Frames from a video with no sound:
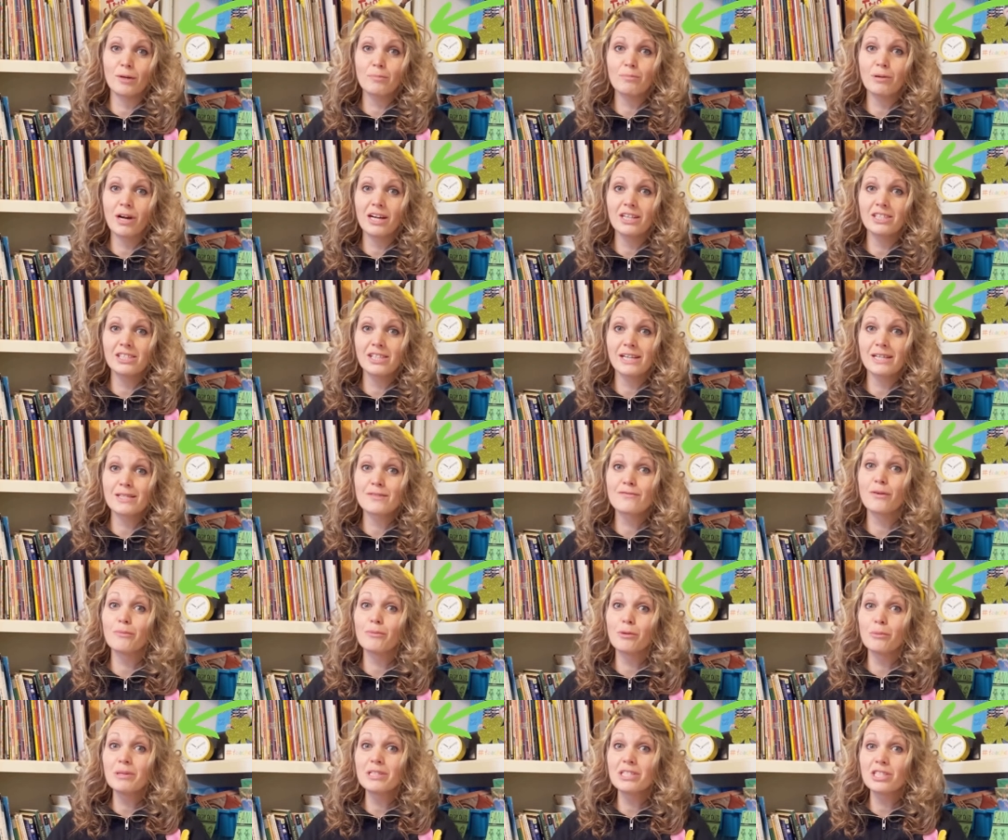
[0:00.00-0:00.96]
projects from
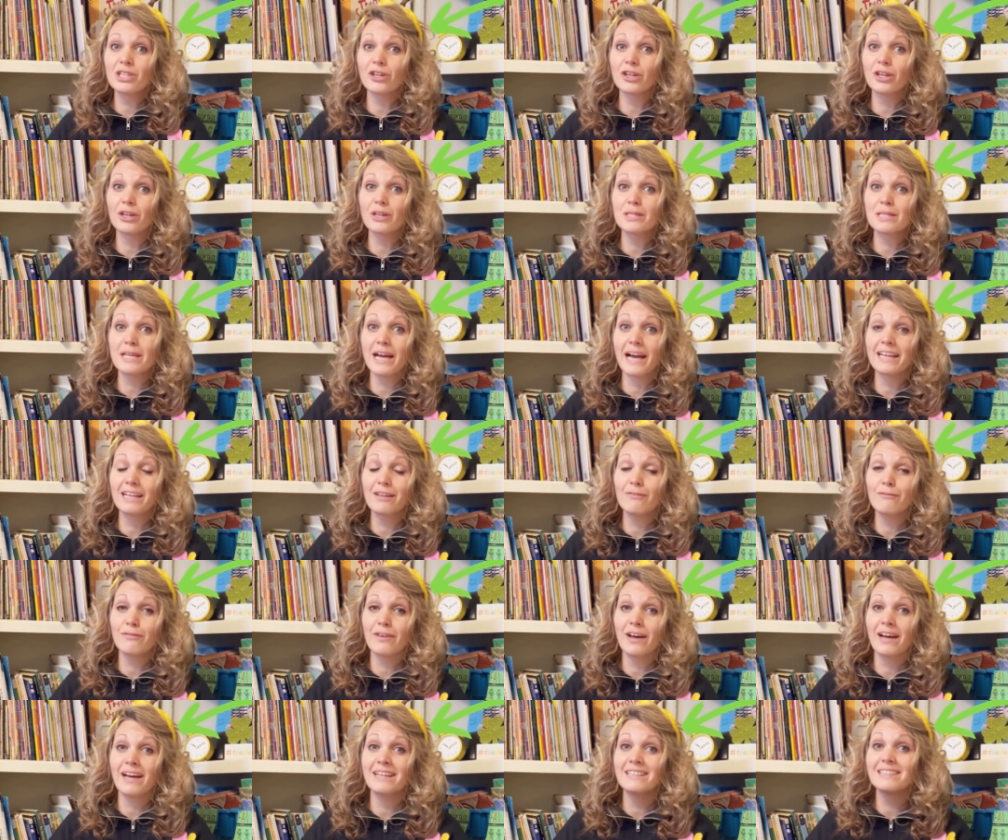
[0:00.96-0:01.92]
the materials I can
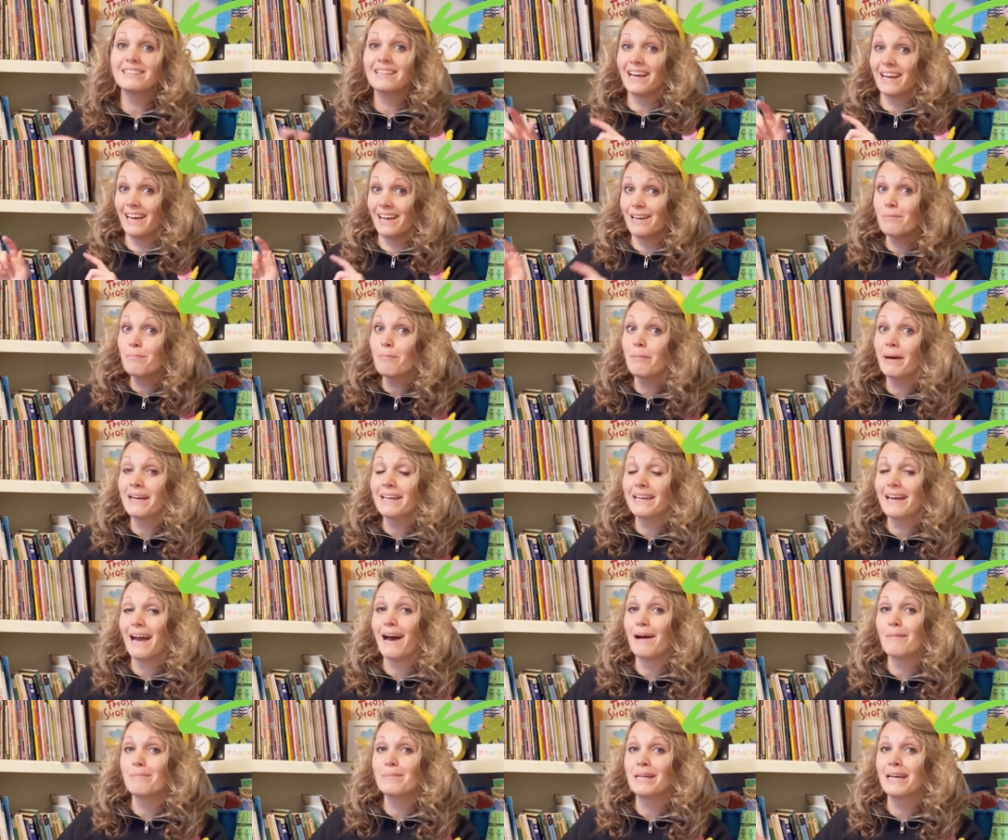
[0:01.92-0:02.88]
find in my
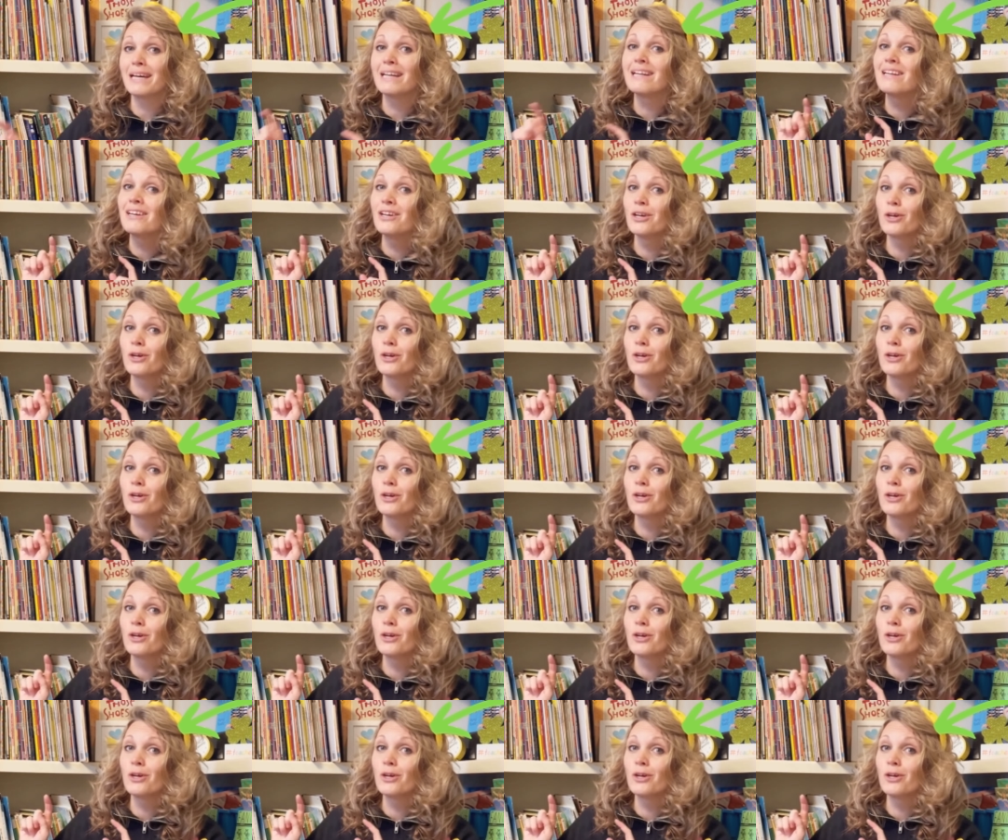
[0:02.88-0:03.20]
cabinet